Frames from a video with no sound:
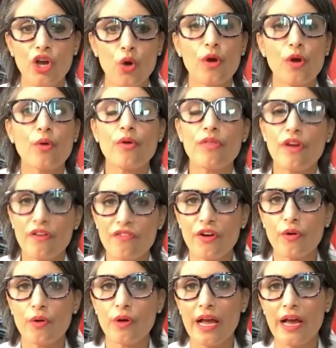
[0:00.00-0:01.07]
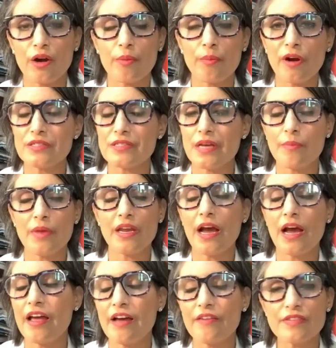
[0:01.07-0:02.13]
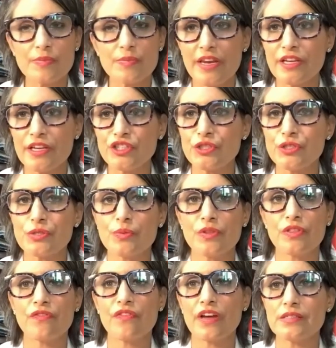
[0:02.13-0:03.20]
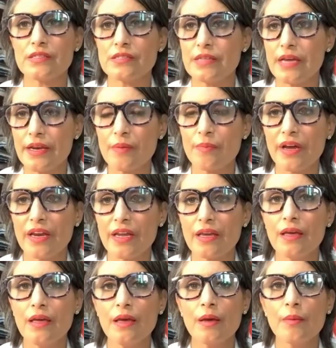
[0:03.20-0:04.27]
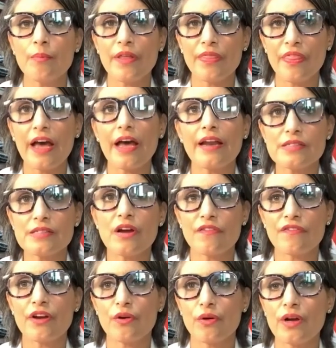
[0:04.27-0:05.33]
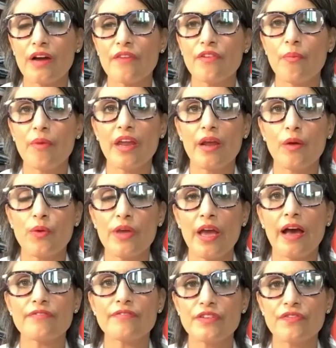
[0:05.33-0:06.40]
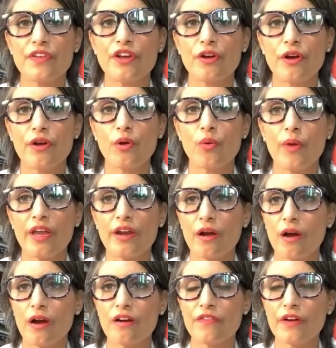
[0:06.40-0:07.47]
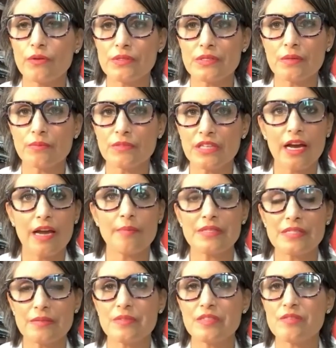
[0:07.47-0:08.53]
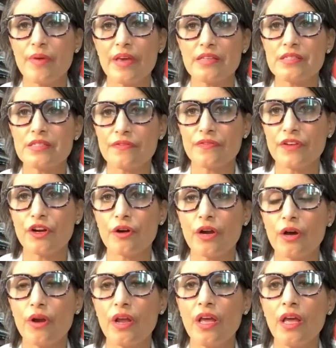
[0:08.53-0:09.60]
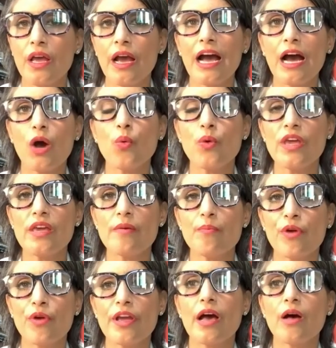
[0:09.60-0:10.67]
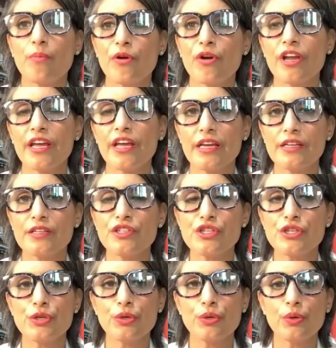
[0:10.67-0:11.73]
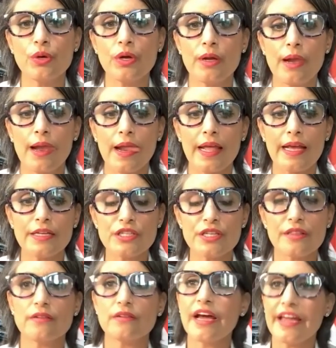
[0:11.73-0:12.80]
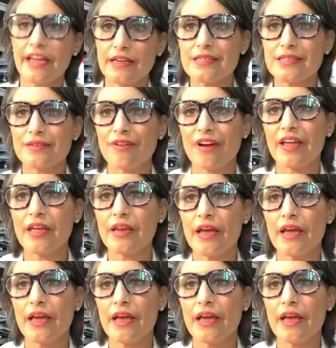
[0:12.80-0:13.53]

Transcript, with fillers: Work with our federal counterparts. I mean, I have as many issues with the feds as anybody, but that is our federal government. And we have to figure out a way to carve out some time and some space to figure out how we bring Alberta into into the light, right?